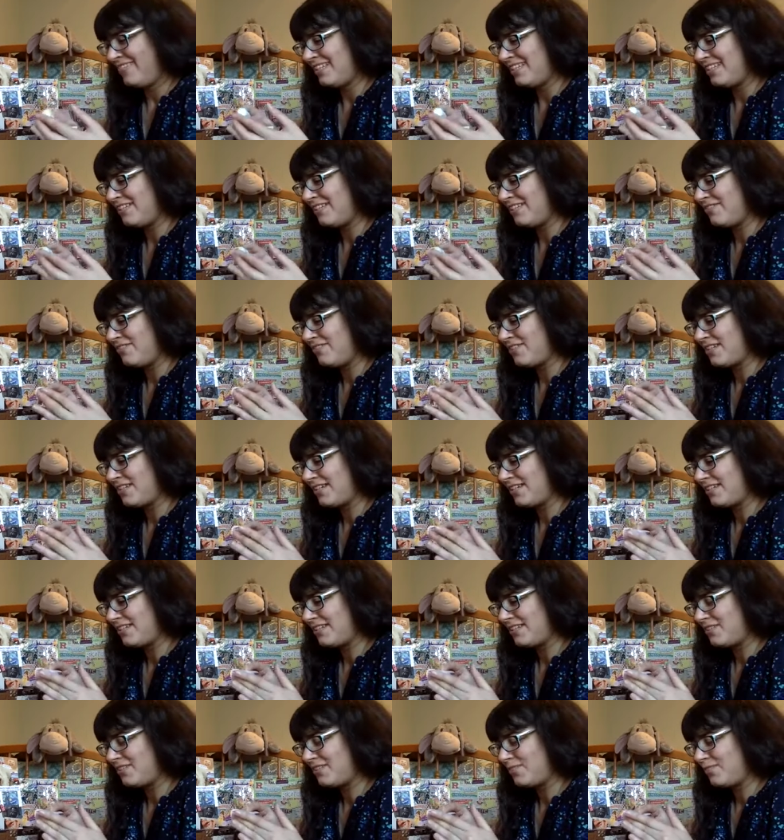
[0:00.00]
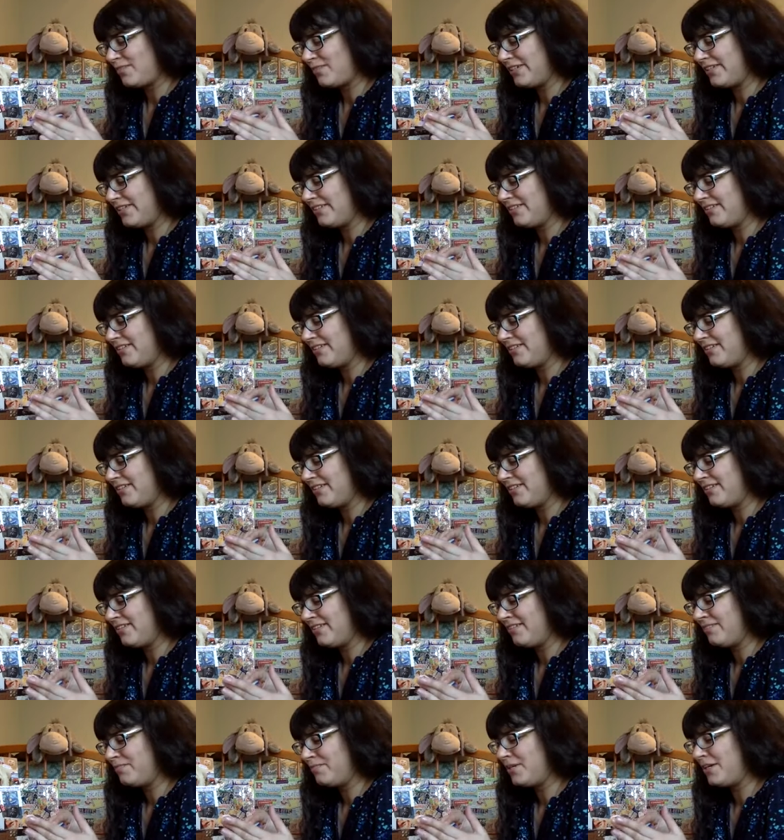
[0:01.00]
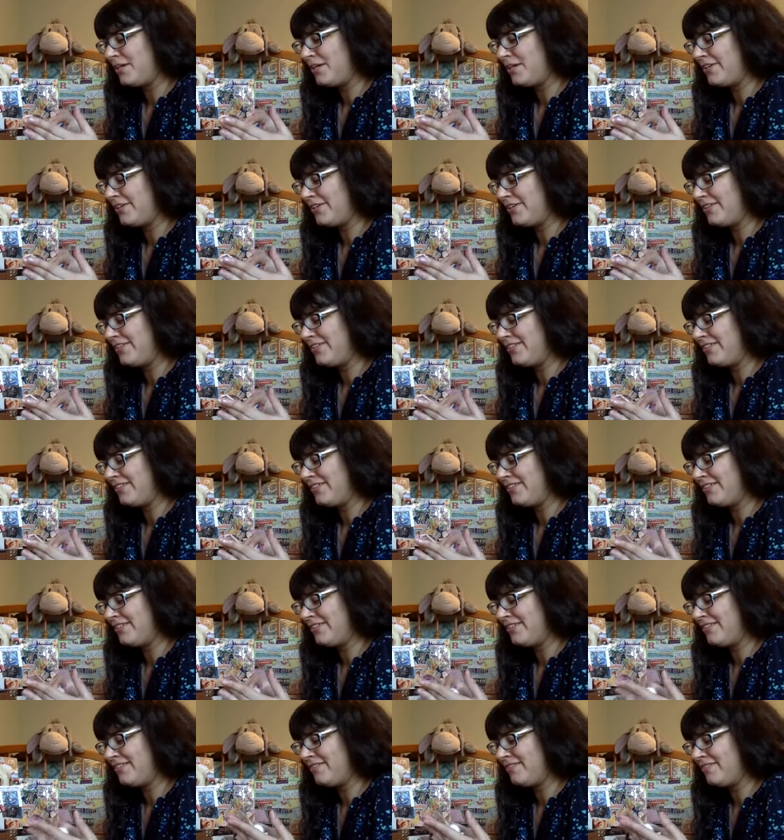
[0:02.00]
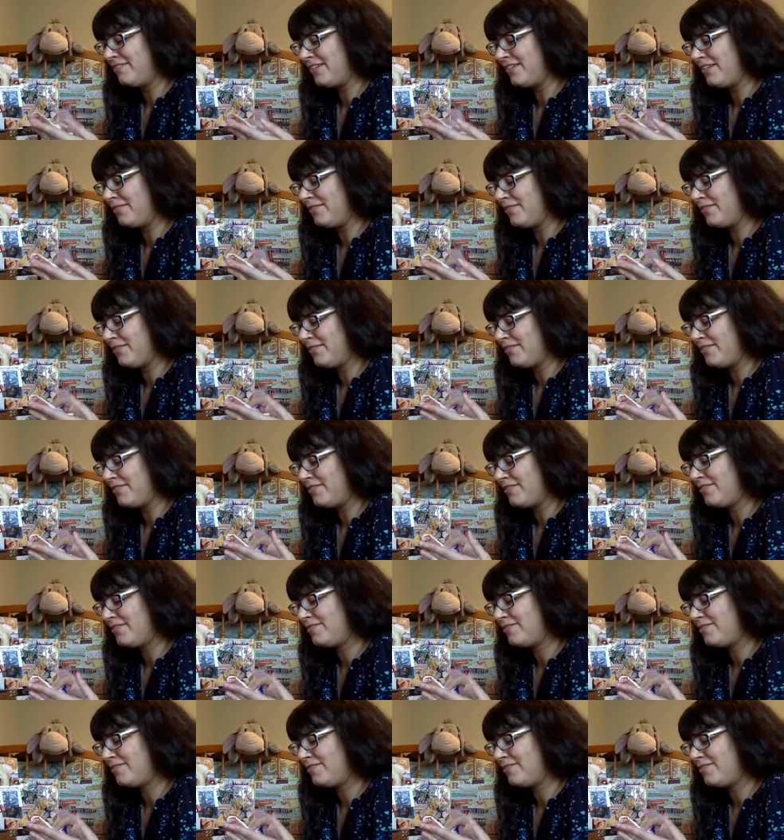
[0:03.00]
there was like this one part where